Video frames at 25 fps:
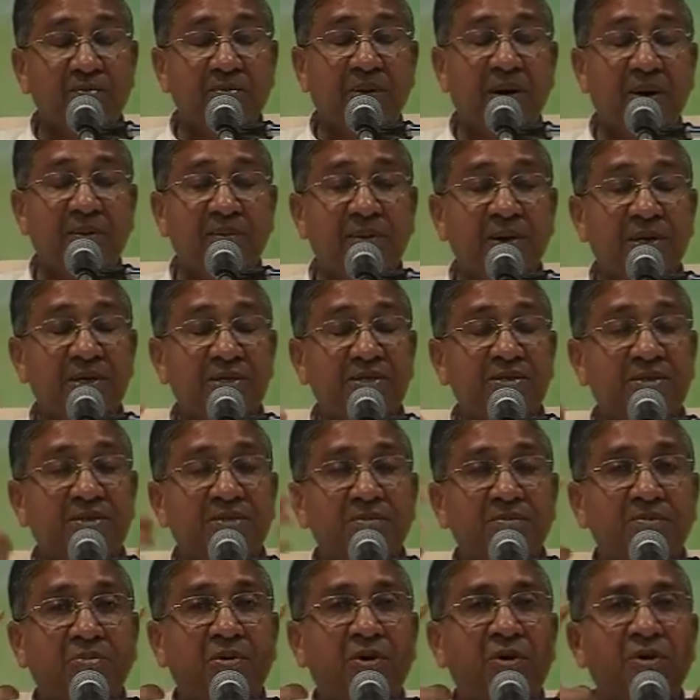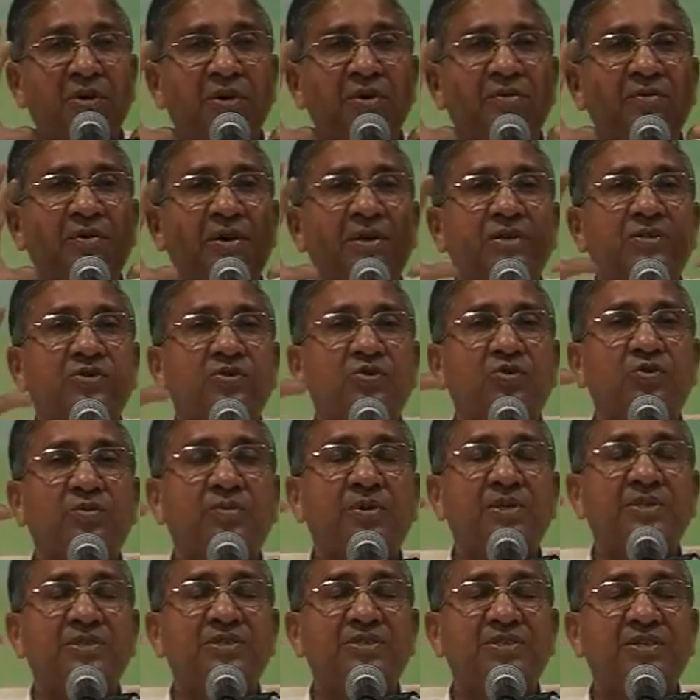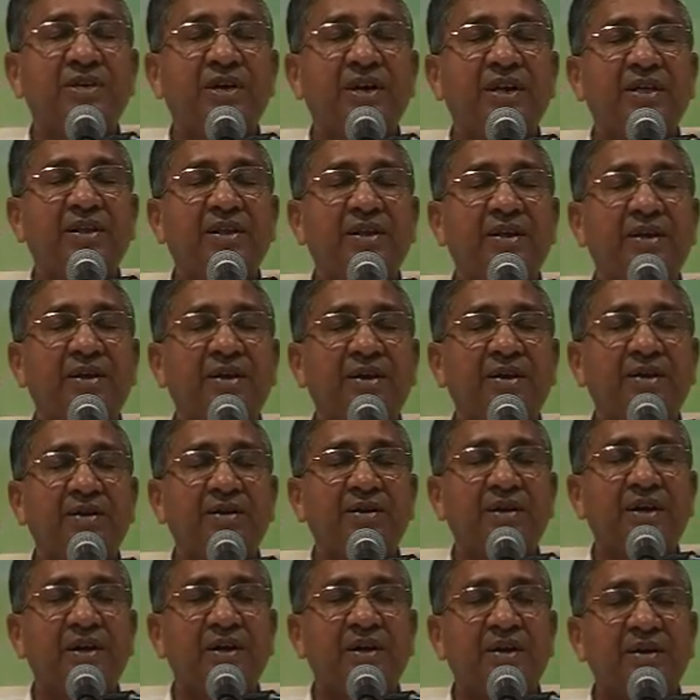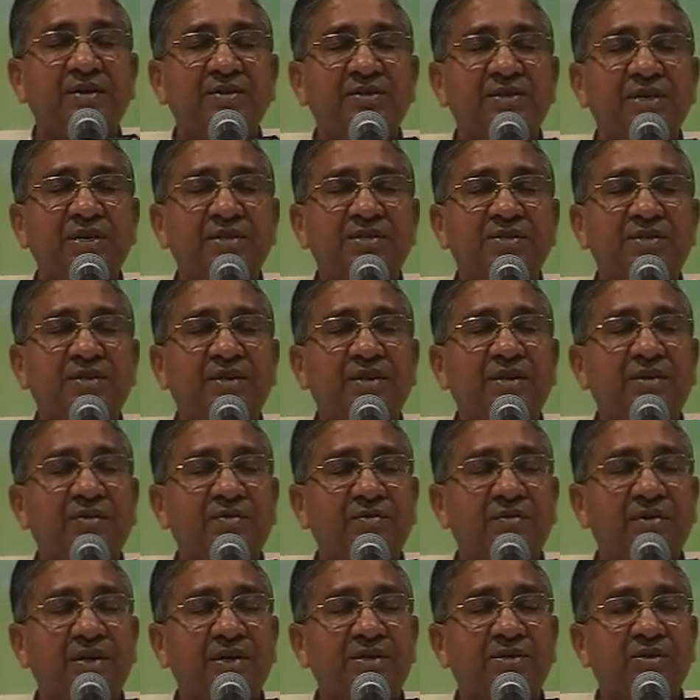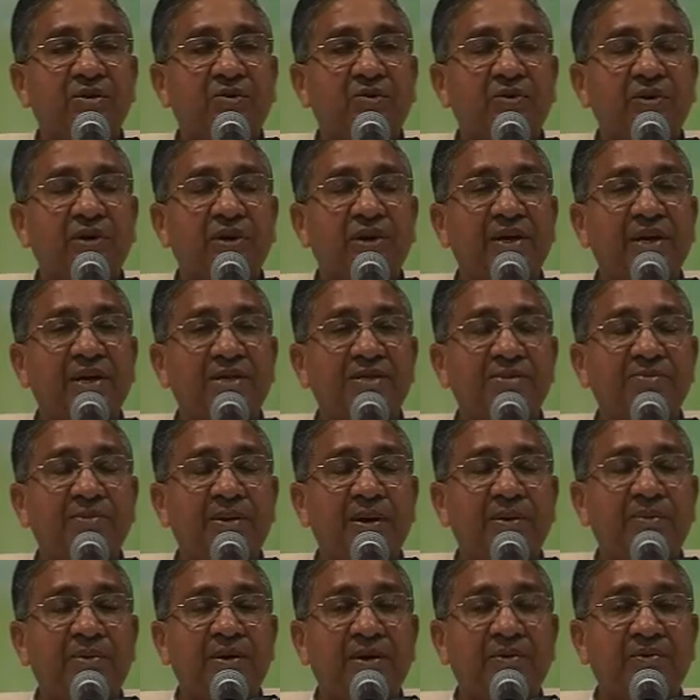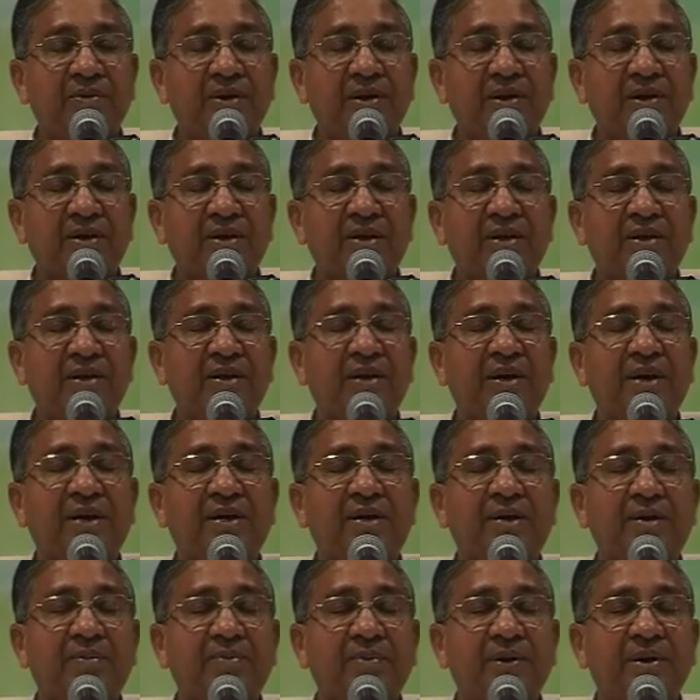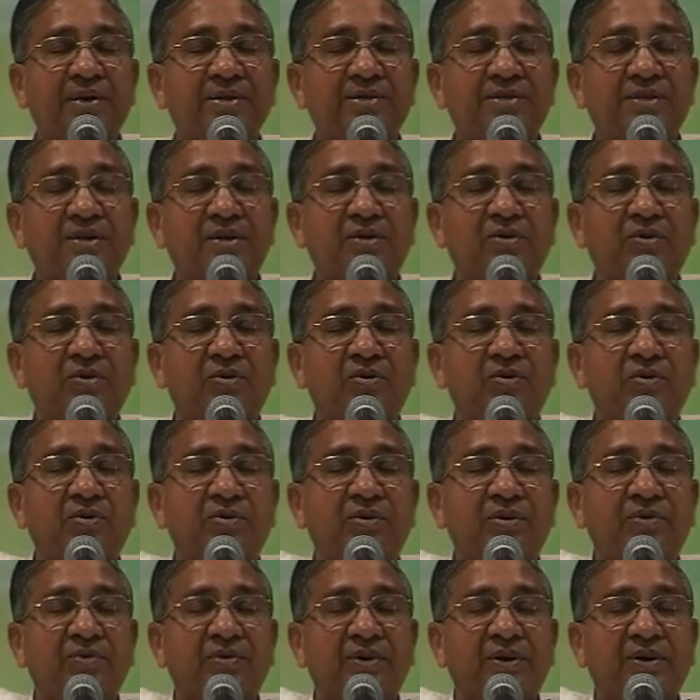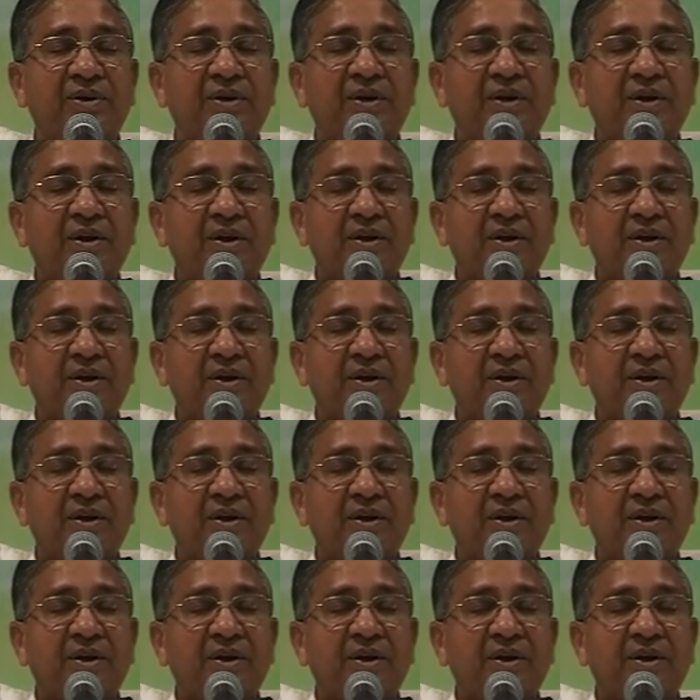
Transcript: Baba's body was so much shining and just it was looking as Baba will again get up and say, oh dear